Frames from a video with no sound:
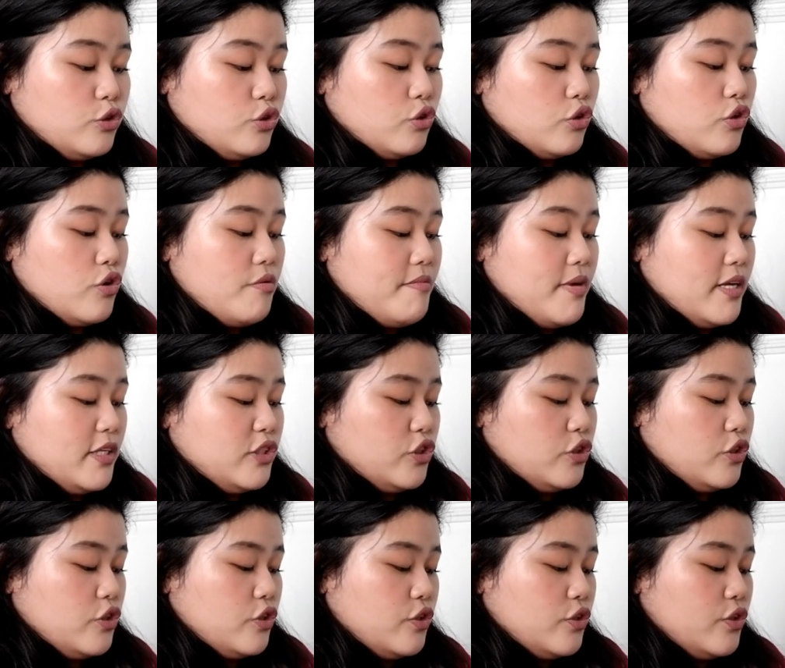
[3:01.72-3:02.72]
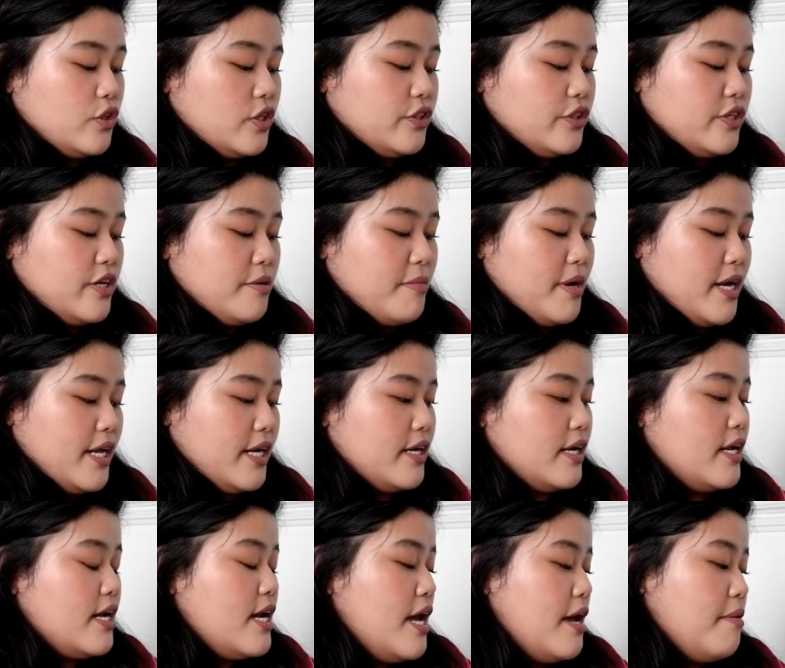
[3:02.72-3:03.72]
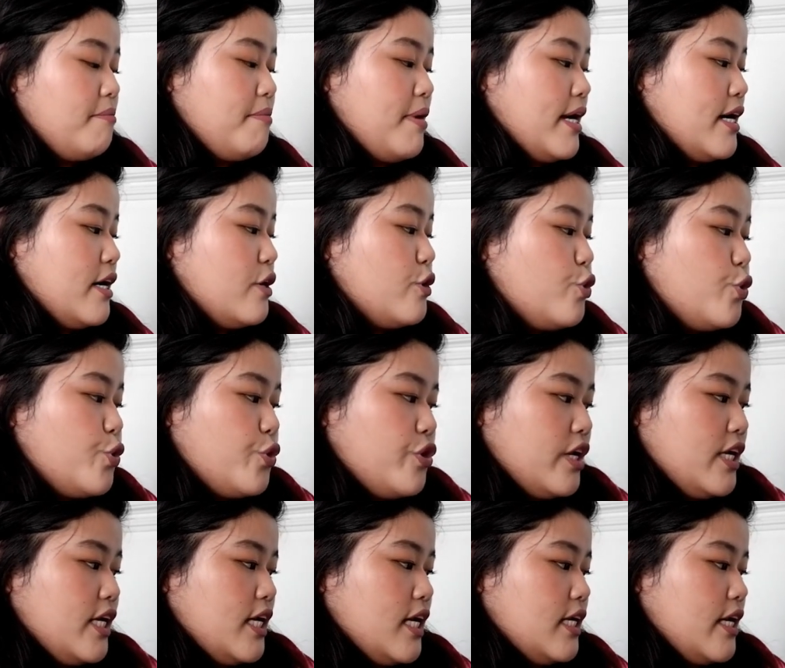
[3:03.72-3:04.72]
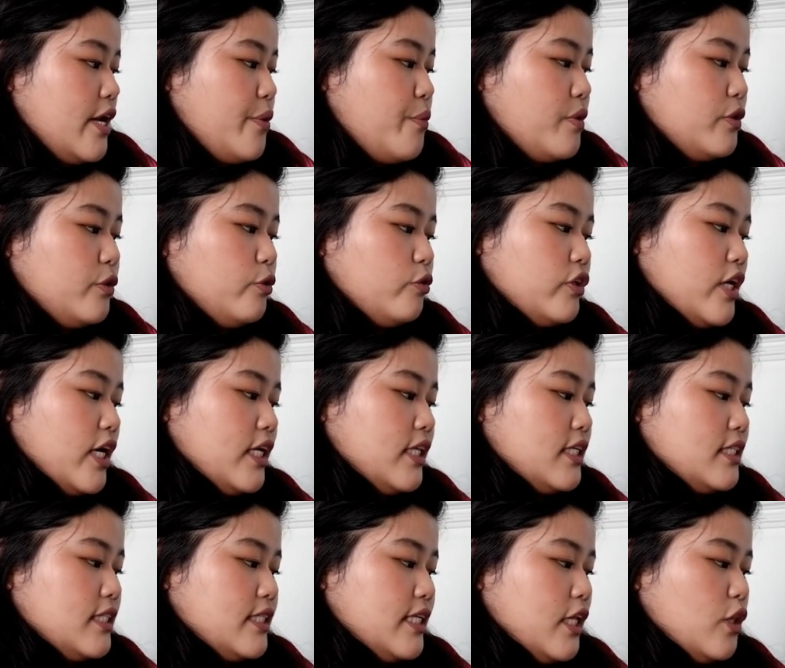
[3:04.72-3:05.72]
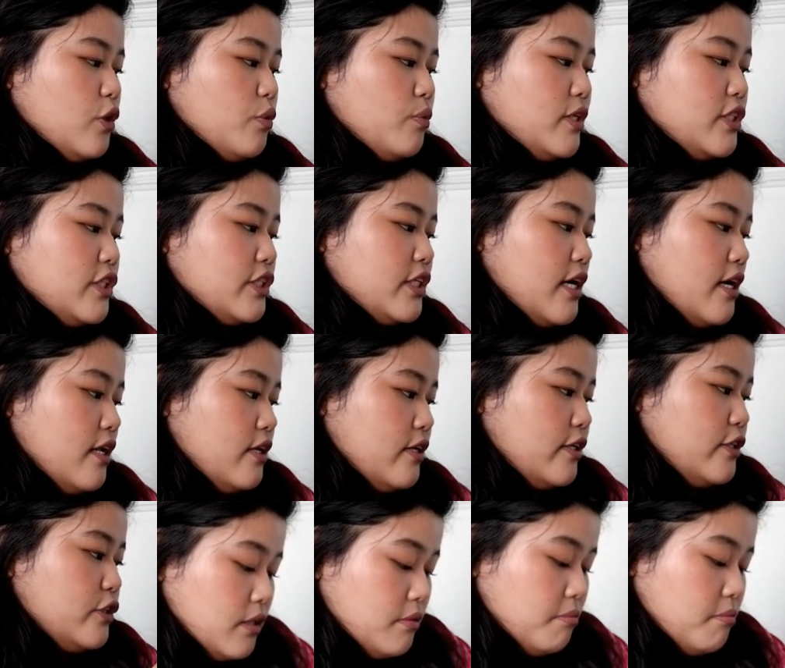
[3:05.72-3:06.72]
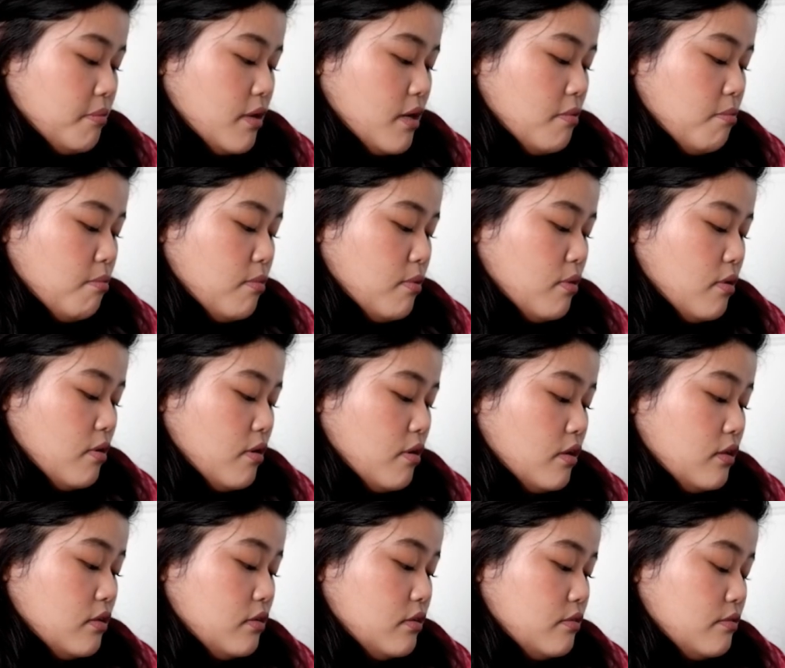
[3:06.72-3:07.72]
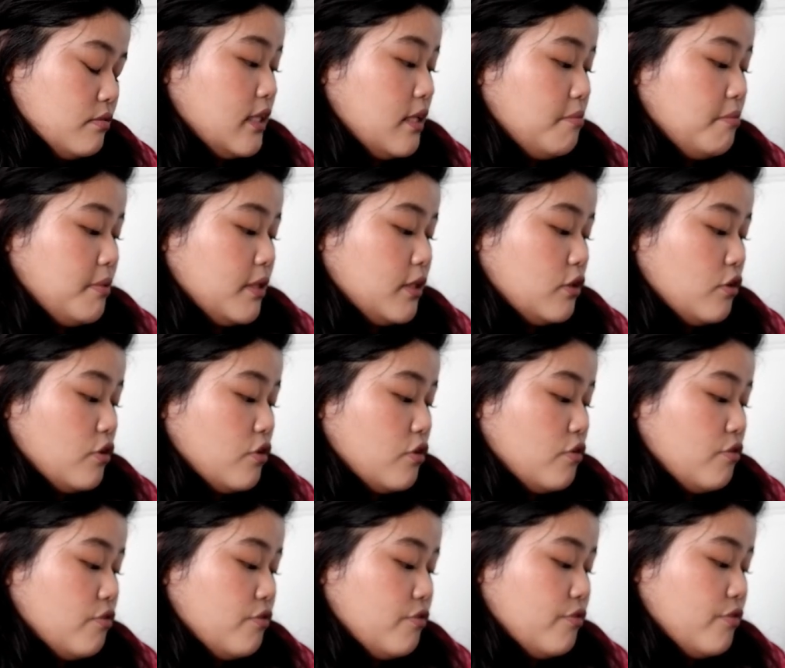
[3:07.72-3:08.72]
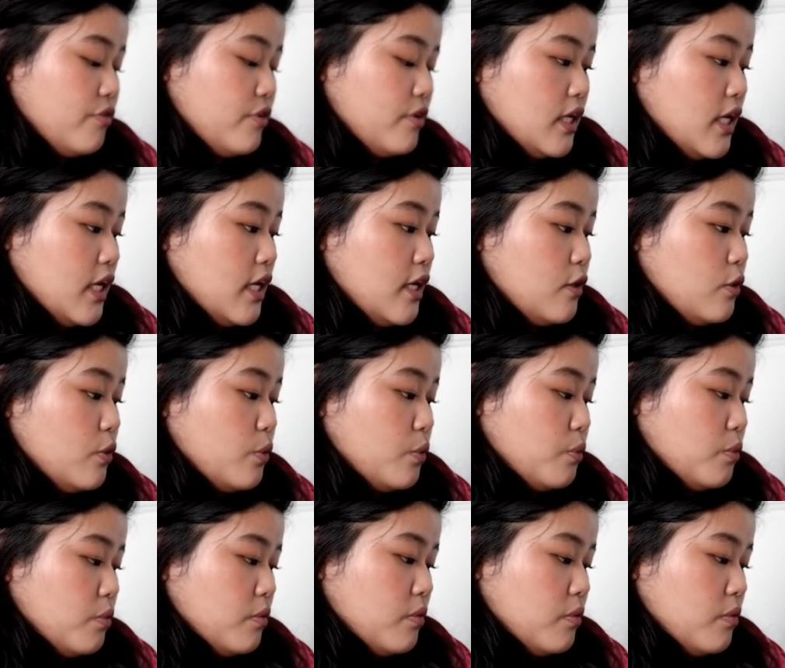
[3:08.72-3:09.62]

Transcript: Gusto ko medyo, ano naman, parang Korean. I want to try this yellowish color. Bubble. Little bit of yellow.